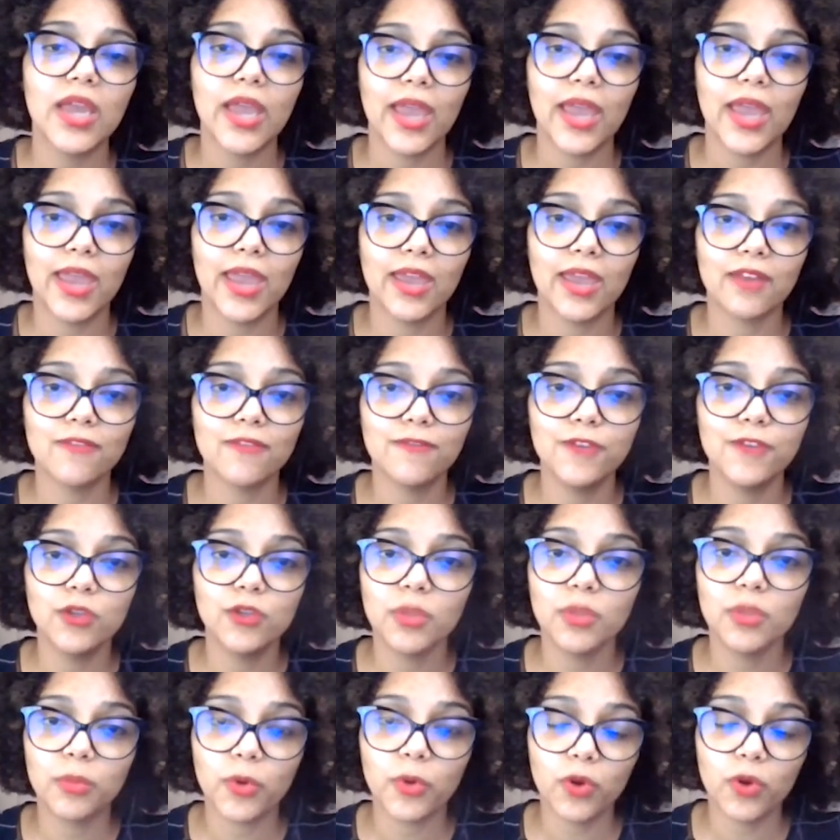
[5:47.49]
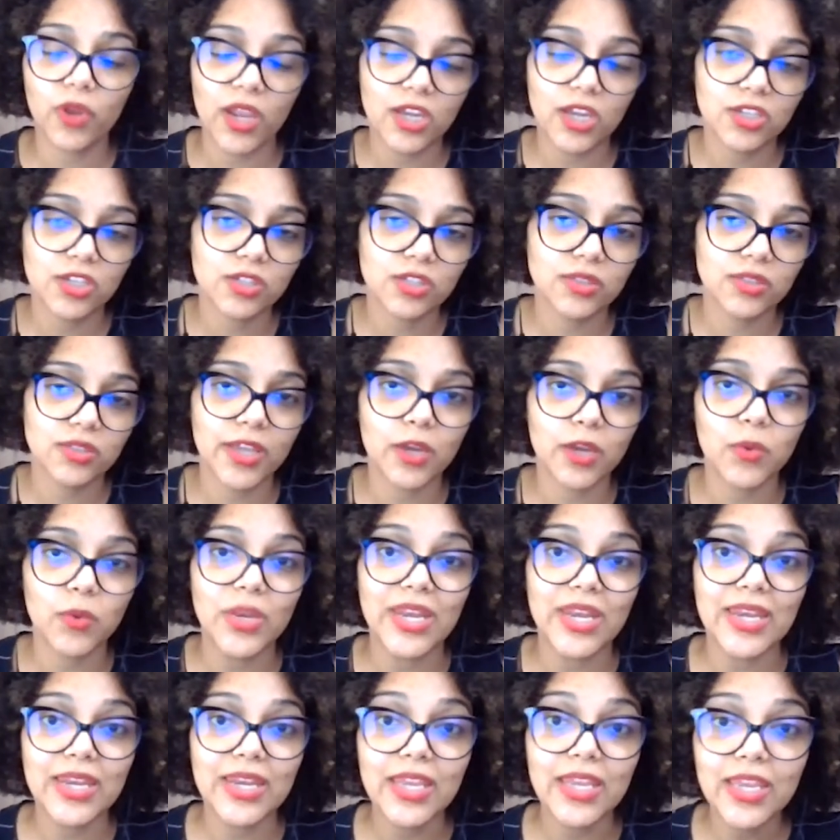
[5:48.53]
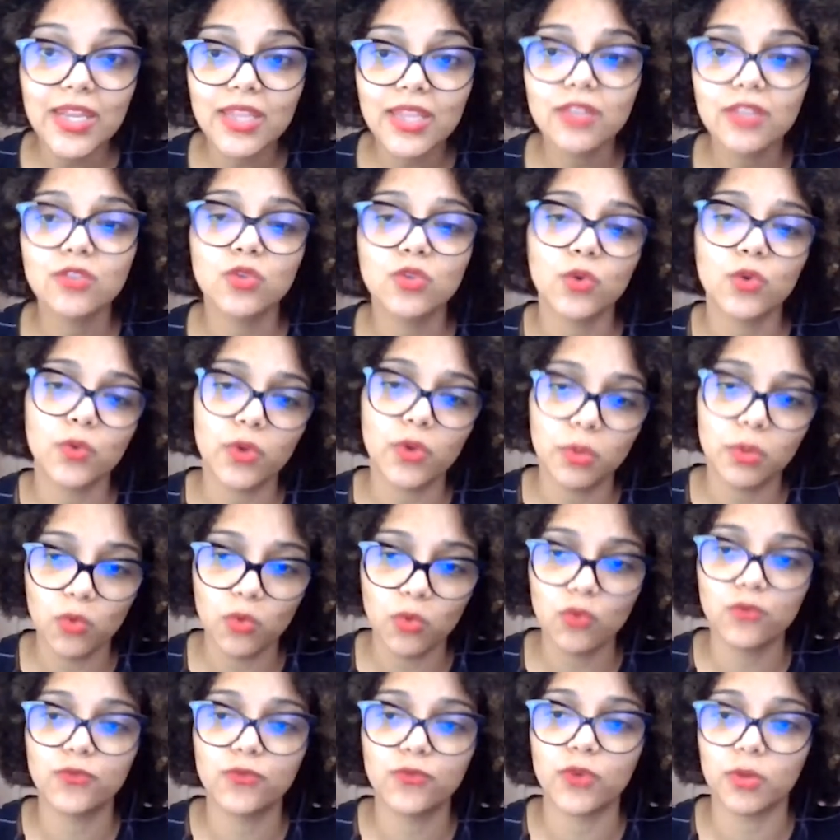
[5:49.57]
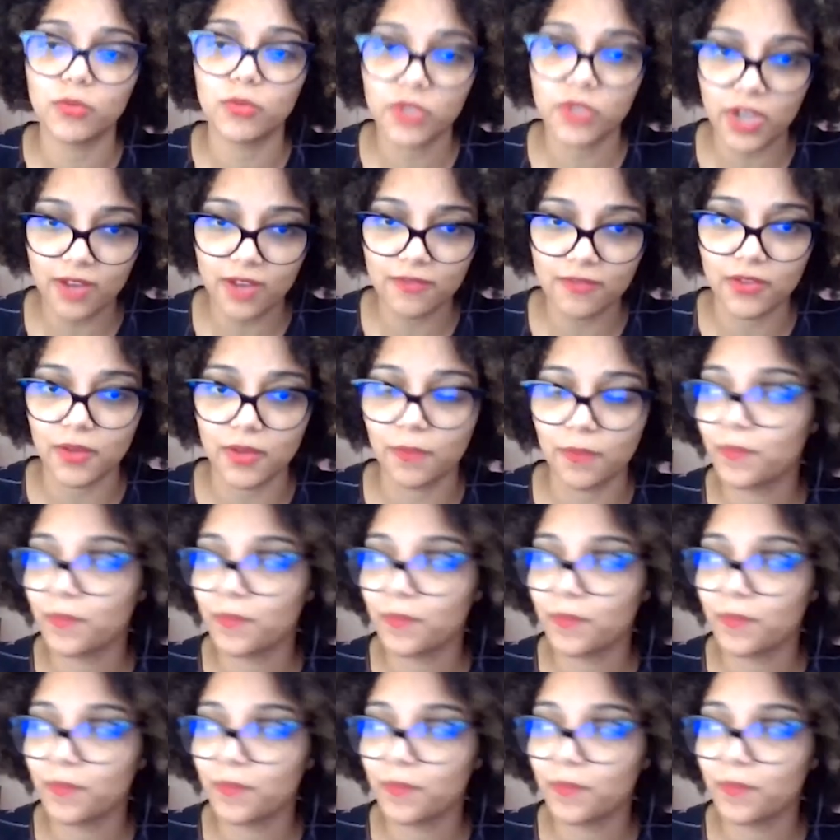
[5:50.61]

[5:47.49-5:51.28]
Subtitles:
and few deprecations that we needed to remove from Java.